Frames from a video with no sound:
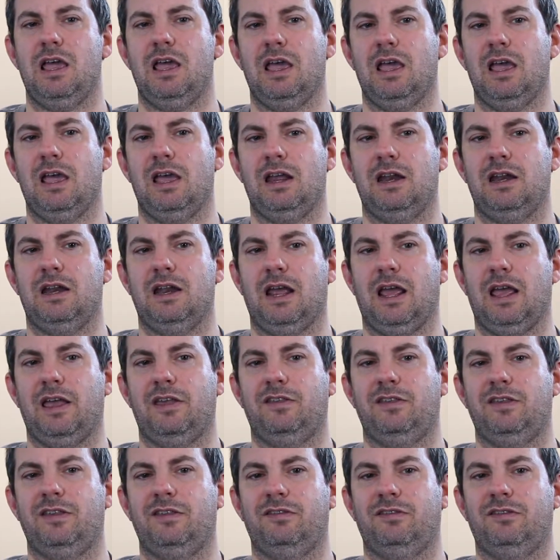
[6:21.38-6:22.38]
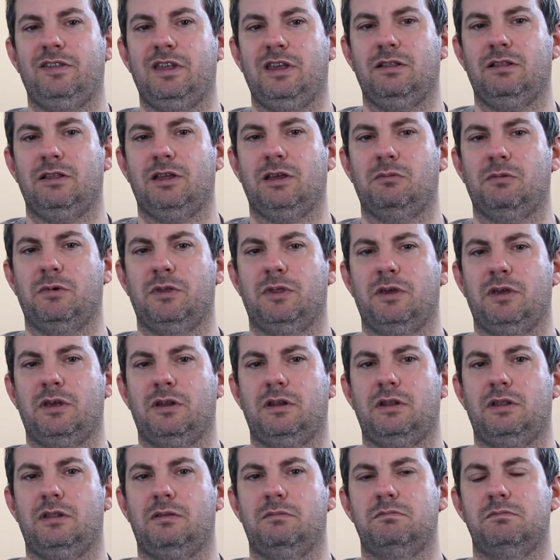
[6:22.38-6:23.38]
And as he's dealing with
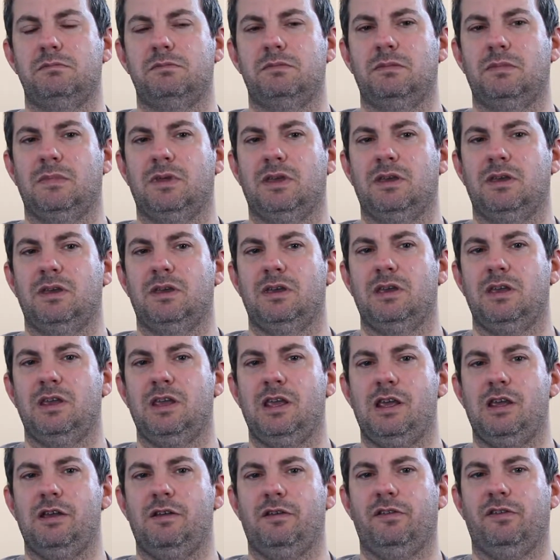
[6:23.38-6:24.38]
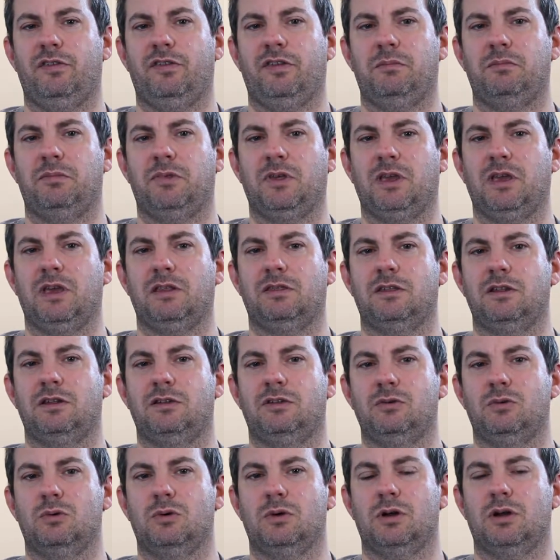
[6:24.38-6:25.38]
it, he hears something at the
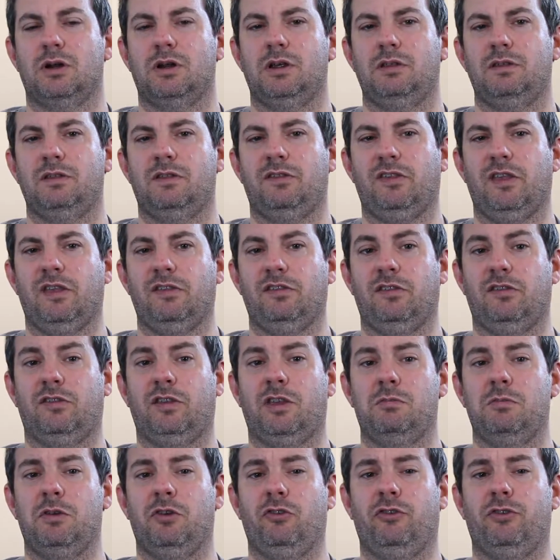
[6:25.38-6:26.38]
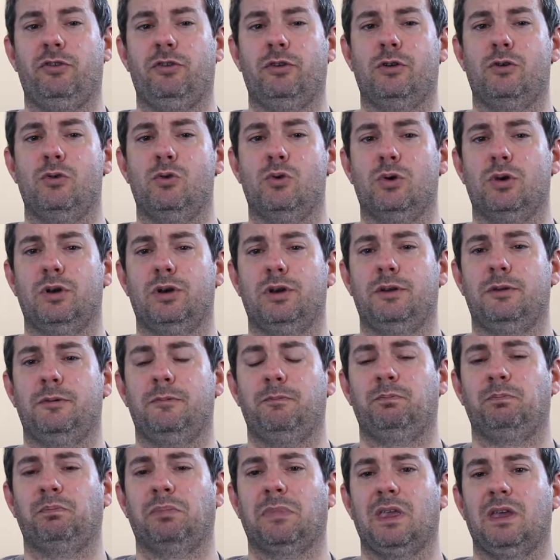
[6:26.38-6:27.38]
door. It says it's Commissioner Gordon.
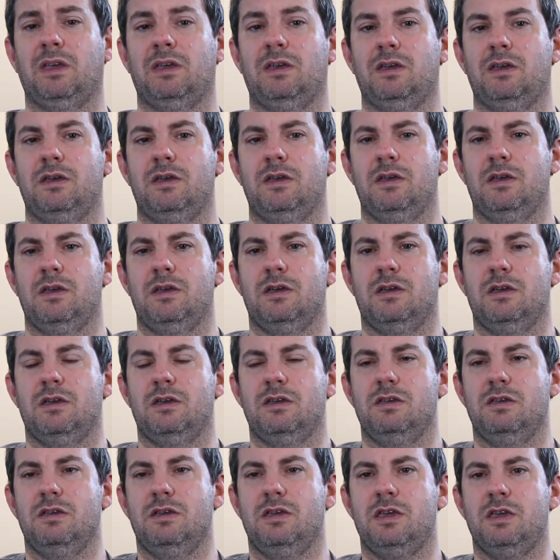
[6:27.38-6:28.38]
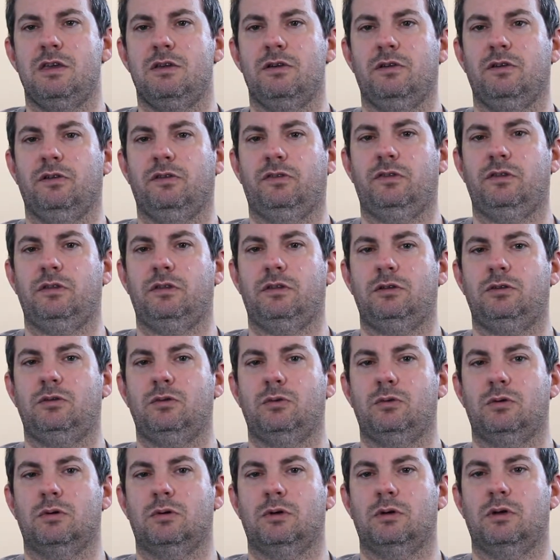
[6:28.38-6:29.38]
He goes to the
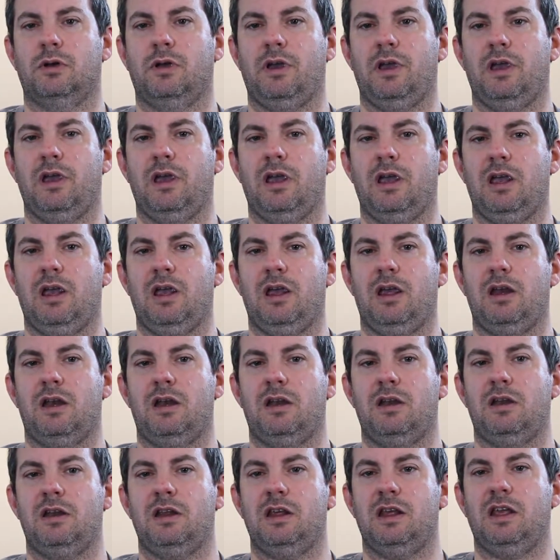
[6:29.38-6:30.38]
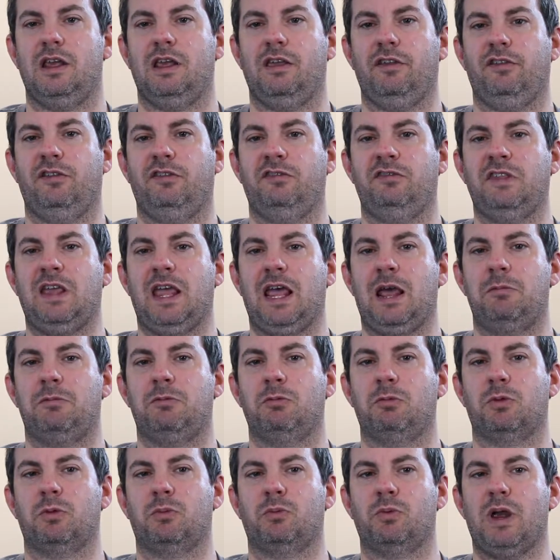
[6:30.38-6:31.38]
door and is stabbed
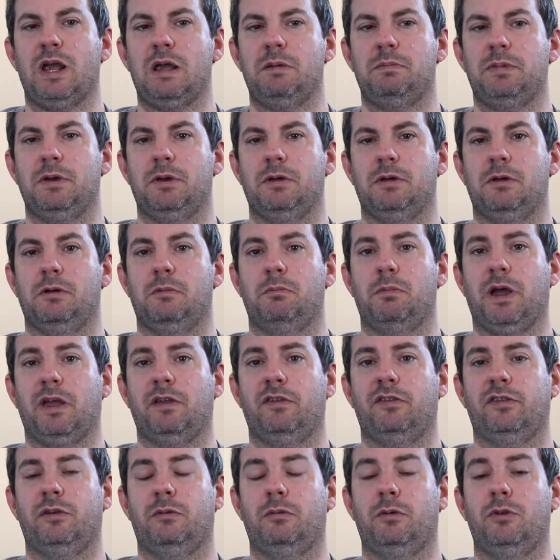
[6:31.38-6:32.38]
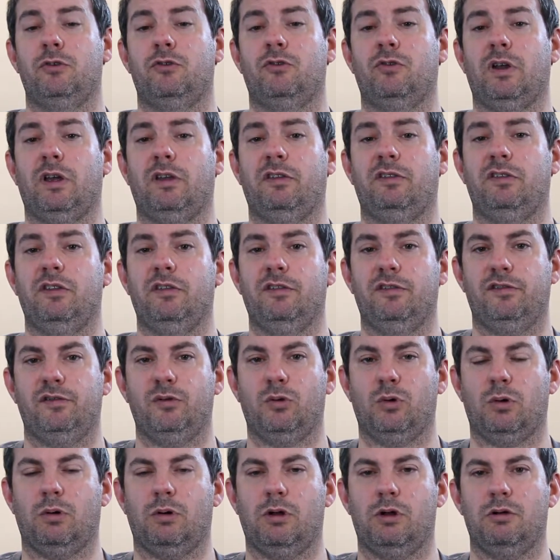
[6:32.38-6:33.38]
with a rapier by someone dressed as
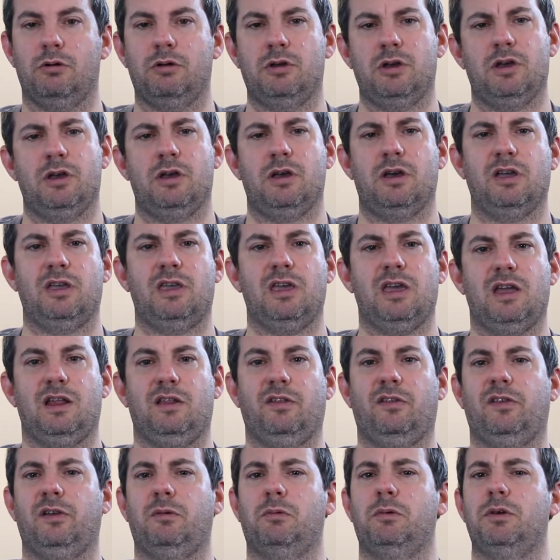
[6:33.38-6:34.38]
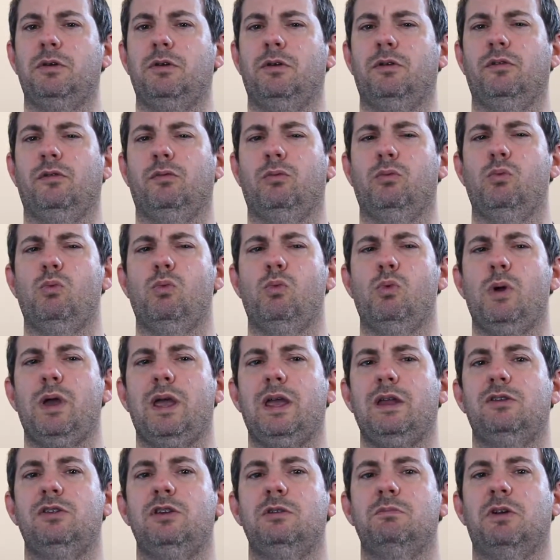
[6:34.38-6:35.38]
Zorro. Again, someone knows
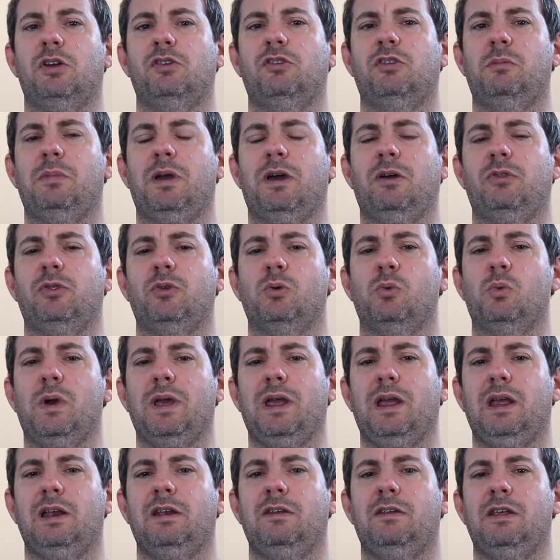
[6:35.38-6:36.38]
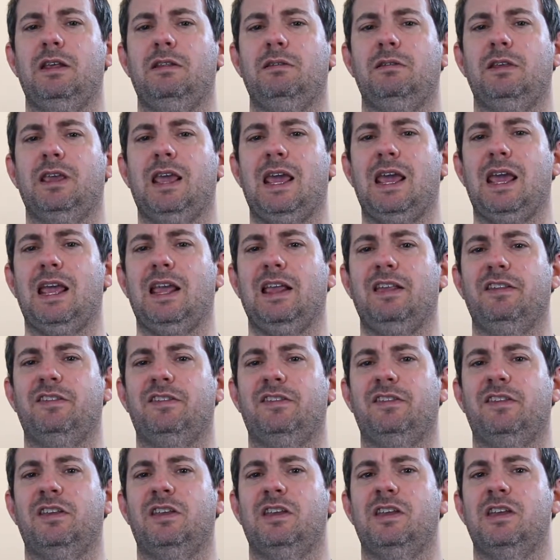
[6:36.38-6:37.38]
way too much about the Wayne
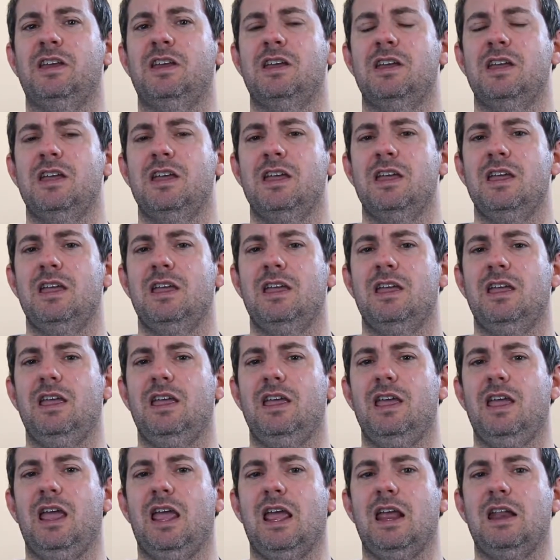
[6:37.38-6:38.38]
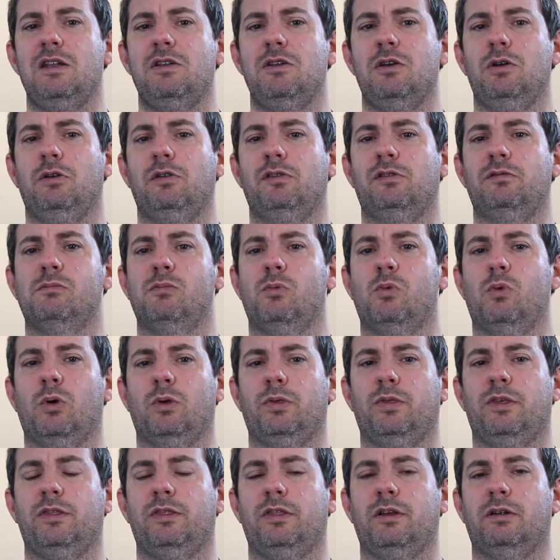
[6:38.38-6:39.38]
case and knows more
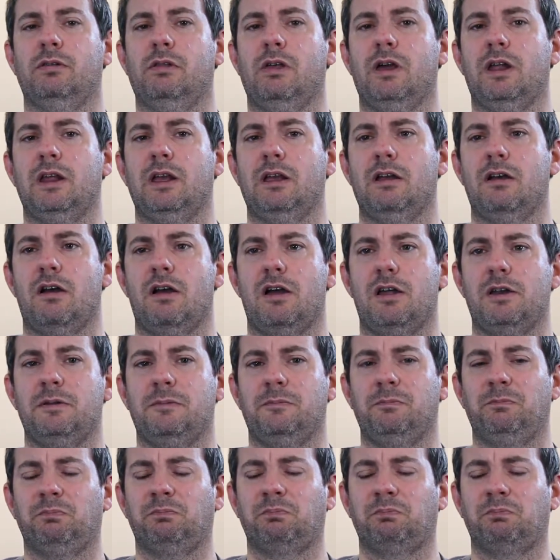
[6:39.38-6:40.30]
than they're letting on.